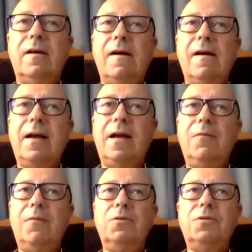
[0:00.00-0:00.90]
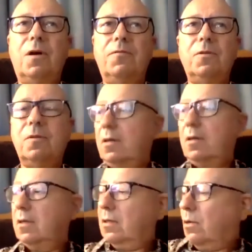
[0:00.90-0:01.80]
And I wrote a novel
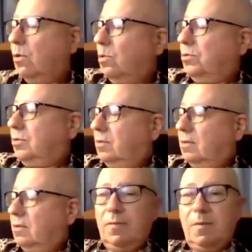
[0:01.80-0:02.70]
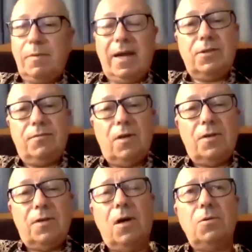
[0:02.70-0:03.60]
called The Painter of
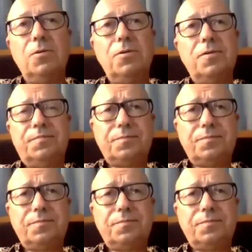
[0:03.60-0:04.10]
Lost Souls,